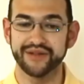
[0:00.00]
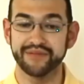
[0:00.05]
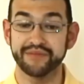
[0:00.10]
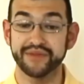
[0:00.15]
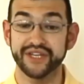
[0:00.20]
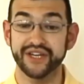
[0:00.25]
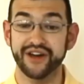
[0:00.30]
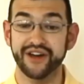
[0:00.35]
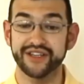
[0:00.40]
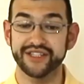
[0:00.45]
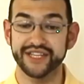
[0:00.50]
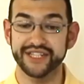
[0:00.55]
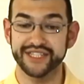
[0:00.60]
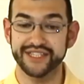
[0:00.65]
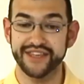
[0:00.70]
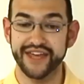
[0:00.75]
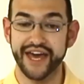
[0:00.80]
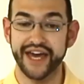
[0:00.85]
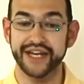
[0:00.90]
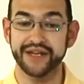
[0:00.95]
Because it's
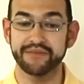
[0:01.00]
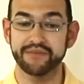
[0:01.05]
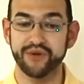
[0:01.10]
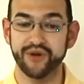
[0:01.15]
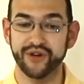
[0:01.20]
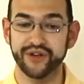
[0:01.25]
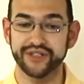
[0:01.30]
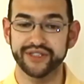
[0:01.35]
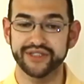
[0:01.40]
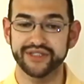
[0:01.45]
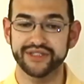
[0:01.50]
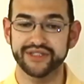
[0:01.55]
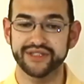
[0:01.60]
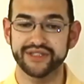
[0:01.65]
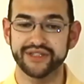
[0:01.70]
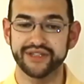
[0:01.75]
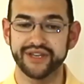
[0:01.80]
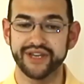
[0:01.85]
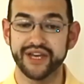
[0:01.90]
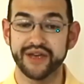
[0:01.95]
that important.
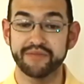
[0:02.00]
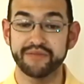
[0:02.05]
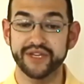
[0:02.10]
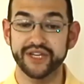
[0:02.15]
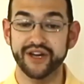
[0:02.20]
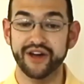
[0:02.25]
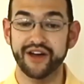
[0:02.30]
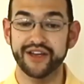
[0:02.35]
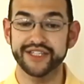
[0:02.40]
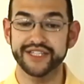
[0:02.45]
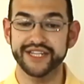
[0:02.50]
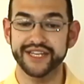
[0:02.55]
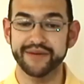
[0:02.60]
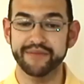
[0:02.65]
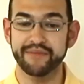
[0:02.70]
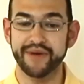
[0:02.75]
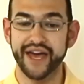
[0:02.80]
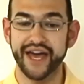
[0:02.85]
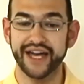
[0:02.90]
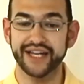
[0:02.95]
Because it
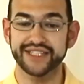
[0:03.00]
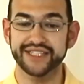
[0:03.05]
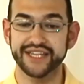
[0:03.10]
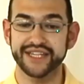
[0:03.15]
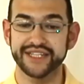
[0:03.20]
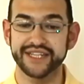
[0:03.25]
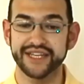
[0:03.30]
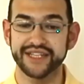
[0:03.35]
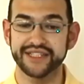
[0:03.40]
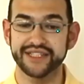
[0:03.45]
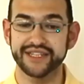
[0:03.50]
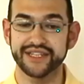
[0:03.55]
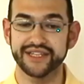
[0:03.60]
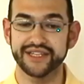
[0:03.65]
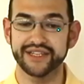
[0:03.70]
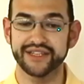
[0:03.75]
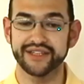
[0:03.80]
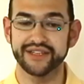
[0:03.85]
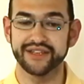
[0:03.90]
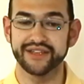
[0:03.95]
impacts
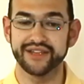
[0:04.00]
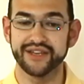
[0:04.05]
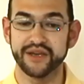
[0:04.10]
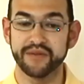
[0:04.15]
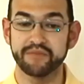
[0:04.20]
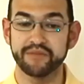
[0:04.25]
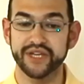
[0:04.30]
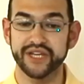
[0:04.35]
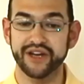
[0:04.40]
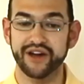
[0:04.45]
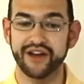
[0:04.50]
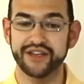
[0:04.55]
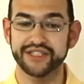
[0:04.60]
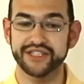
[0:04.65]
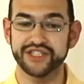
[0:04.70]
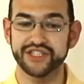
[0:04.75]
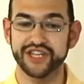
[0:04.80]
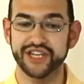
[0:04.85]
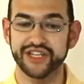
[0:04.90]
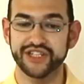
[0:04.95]
identity. Because it
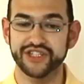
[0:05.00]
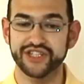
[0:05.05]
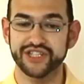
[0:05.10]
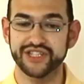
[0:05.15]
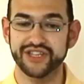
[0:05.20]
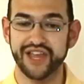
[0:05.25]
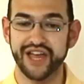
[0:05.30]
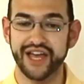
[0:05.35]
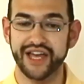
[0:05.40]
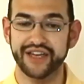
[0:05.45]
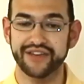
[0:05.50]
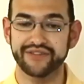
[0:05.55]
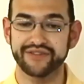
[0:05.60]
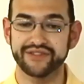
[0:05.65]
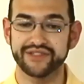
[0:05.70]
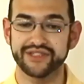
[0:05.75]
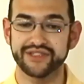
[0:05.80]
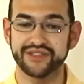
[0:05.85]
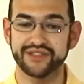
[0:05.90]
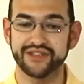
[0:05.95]
changes
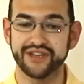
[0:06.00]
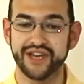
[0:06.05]
lives.